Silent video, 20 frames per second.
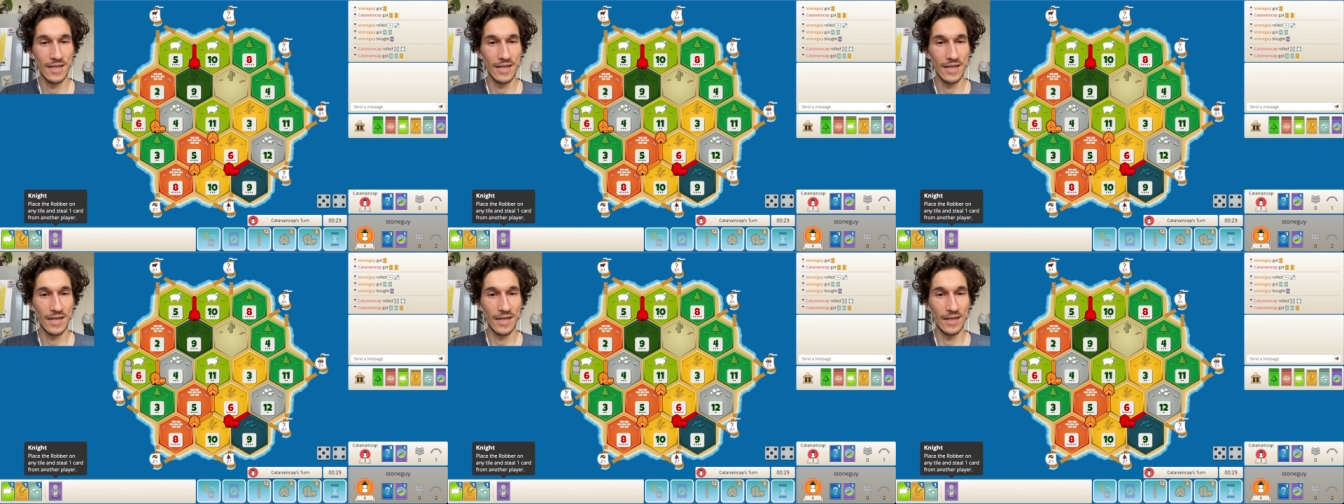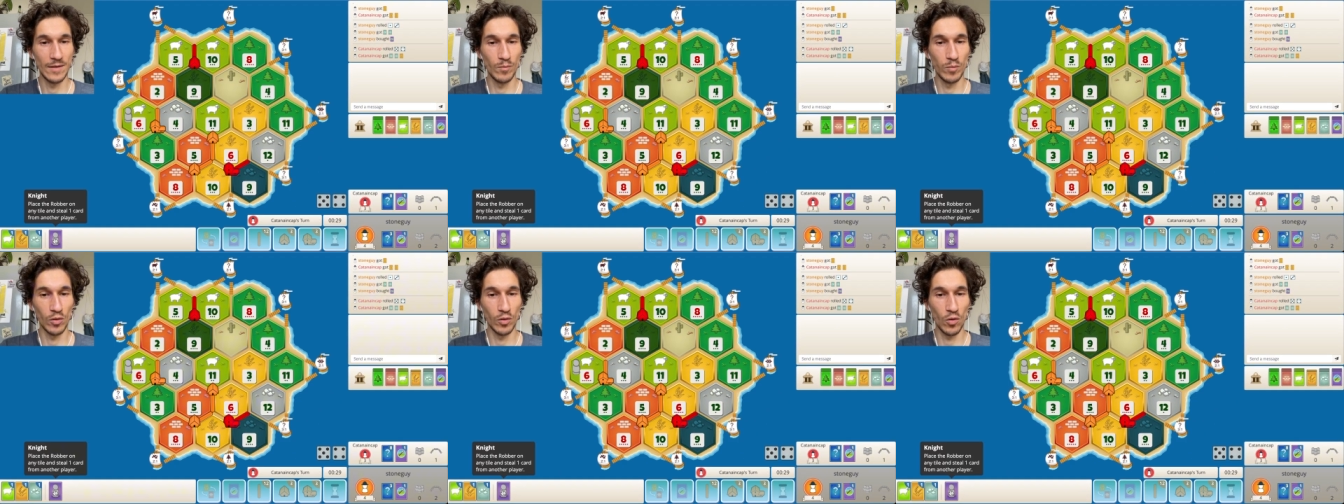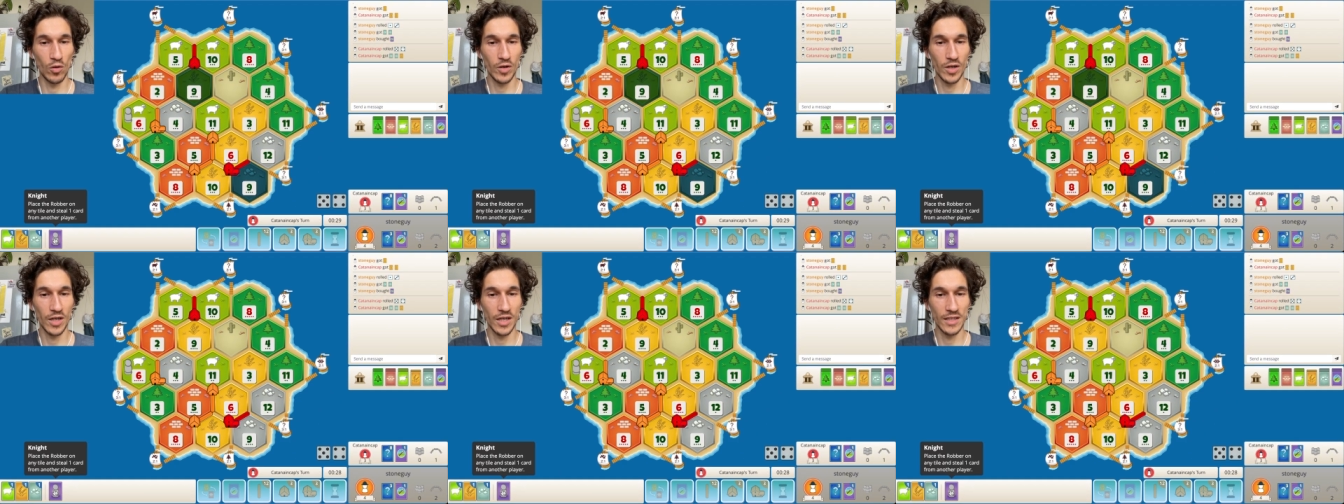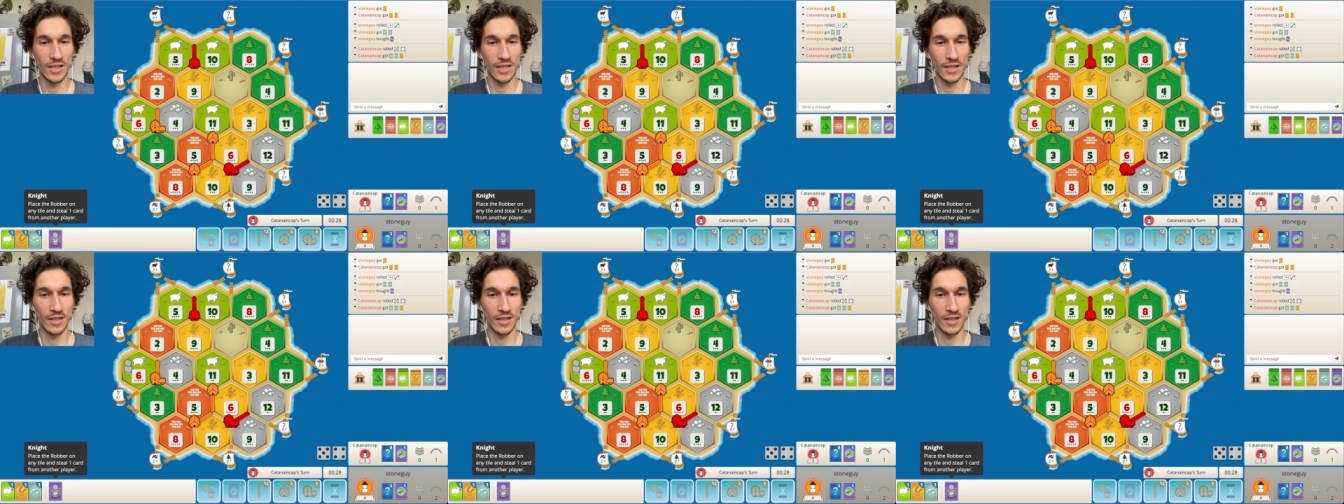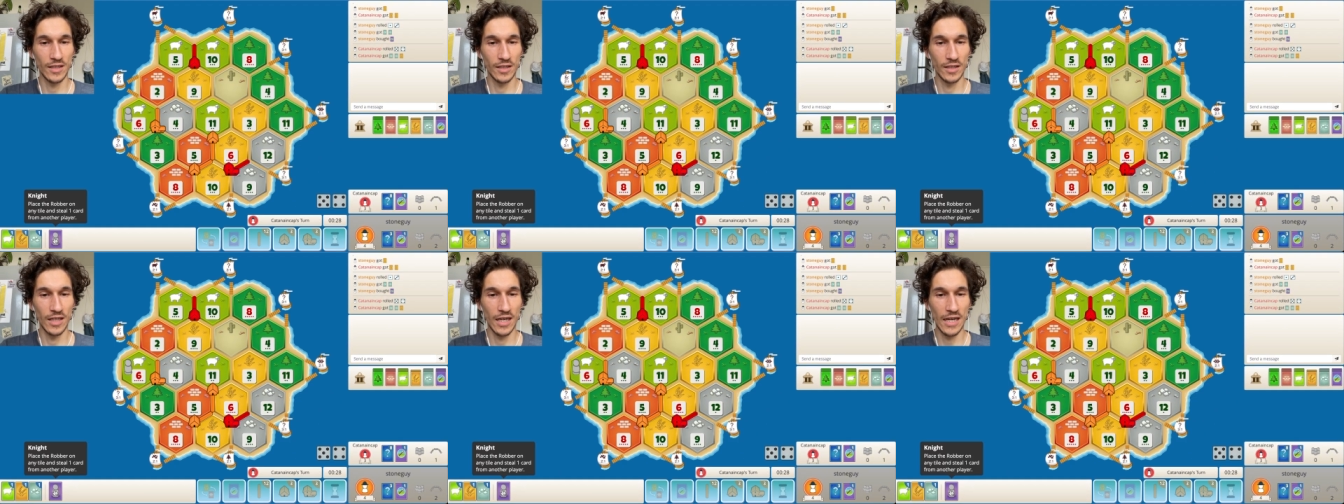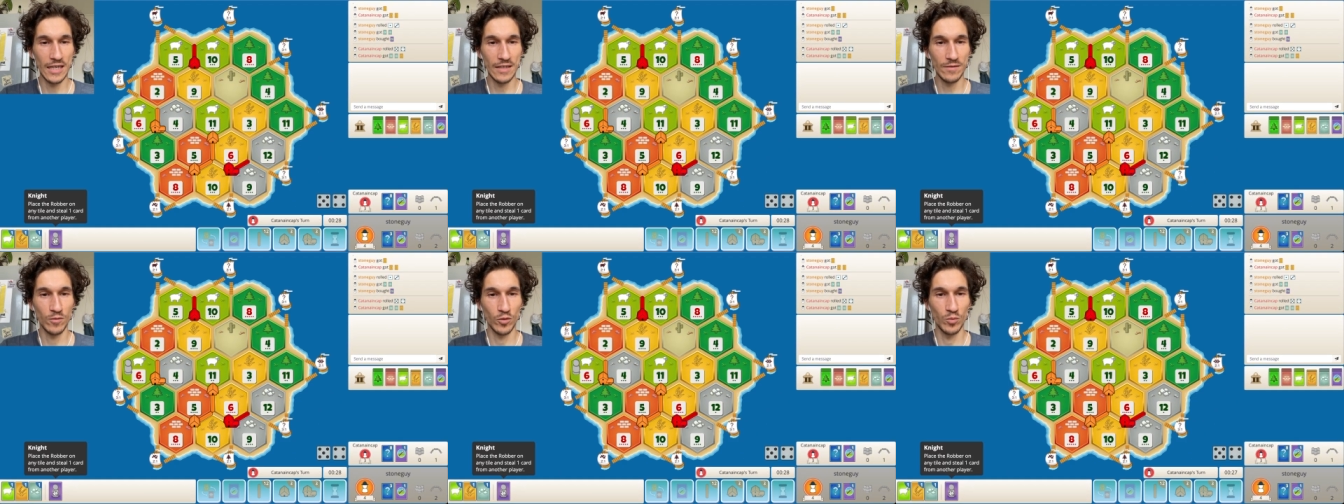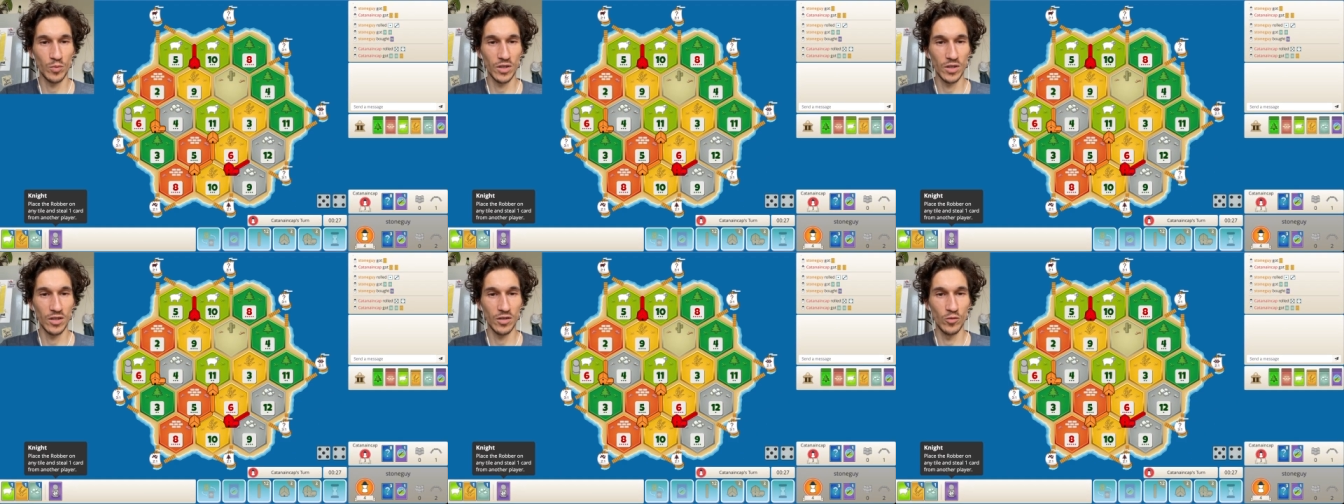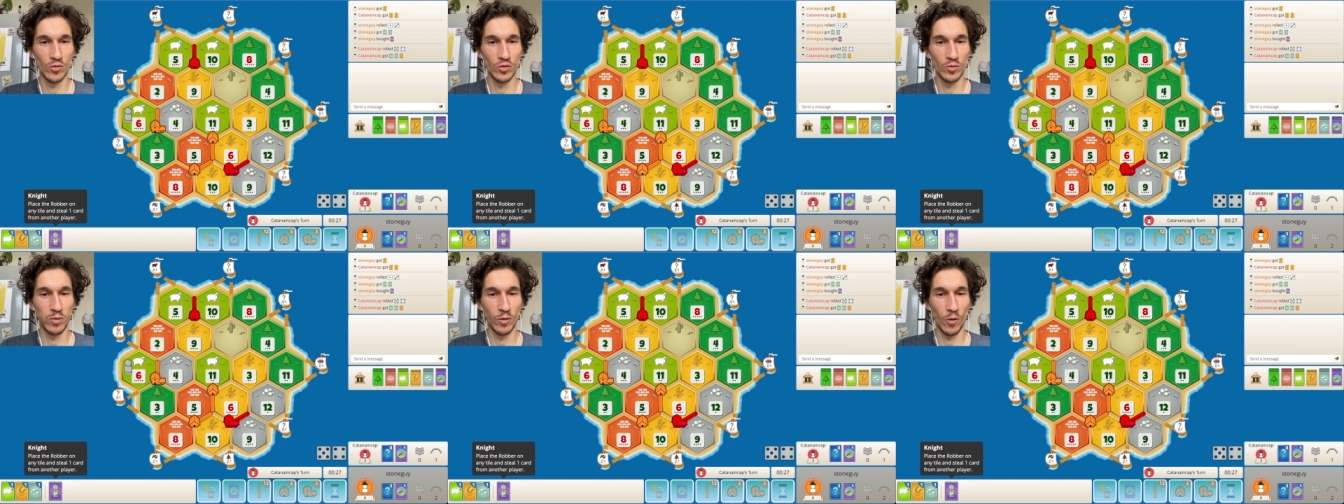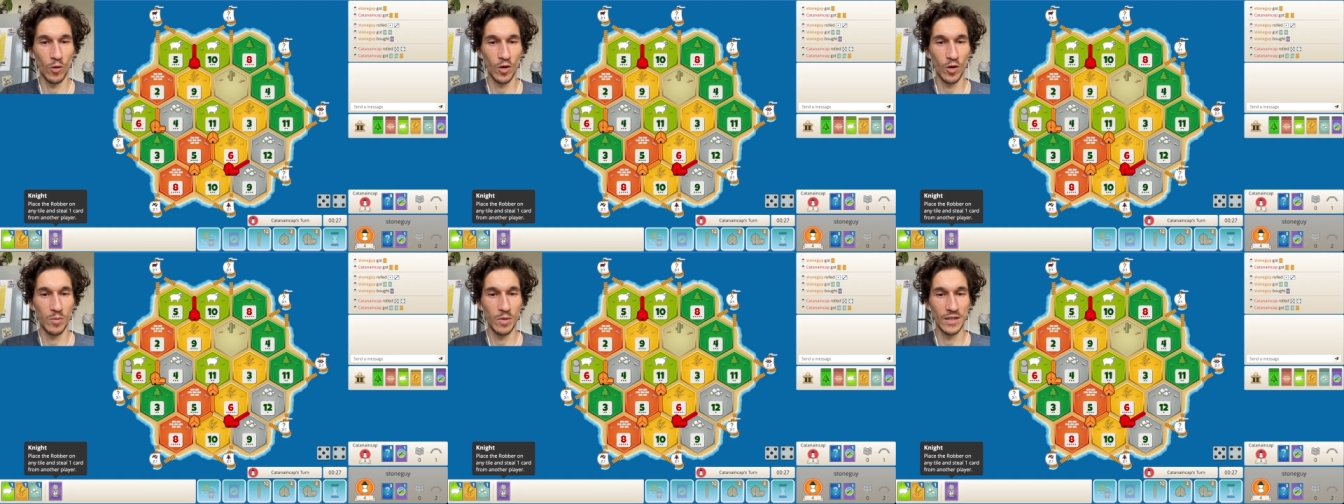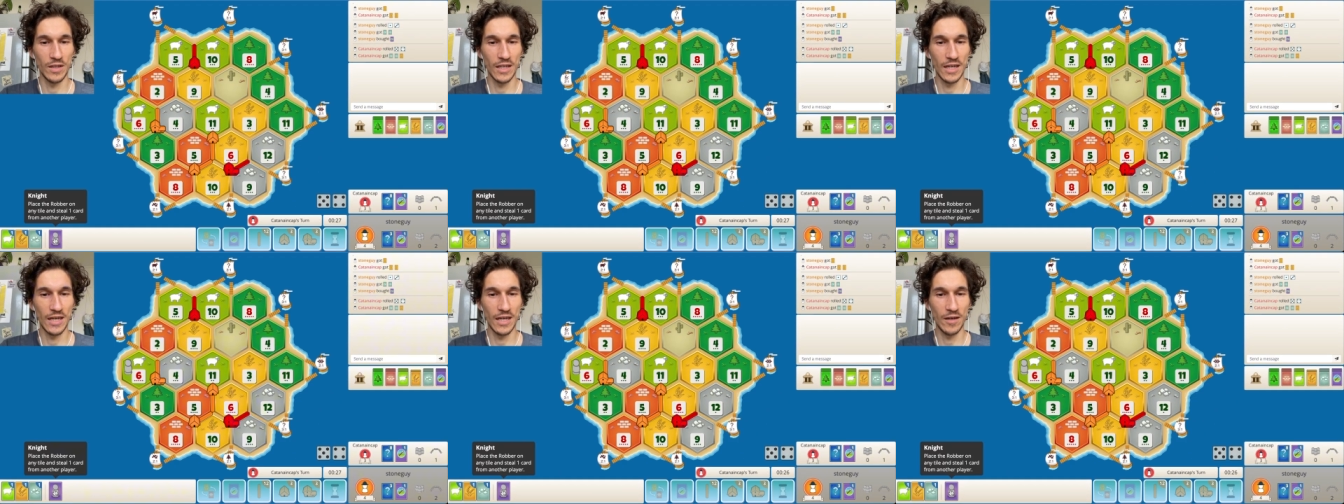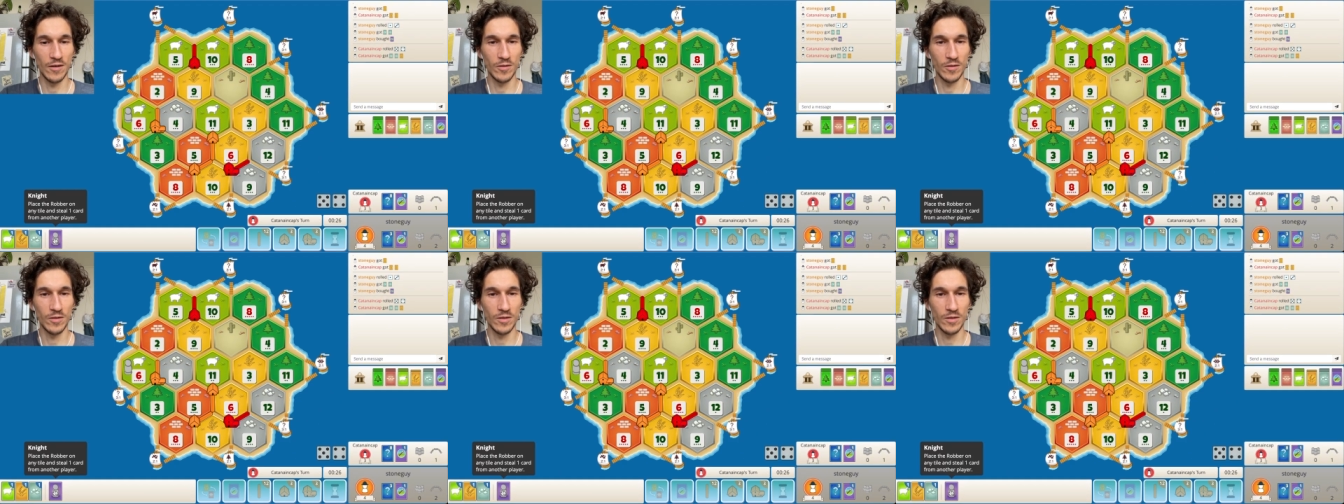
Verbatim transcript: And block his F nine would be a good block, but now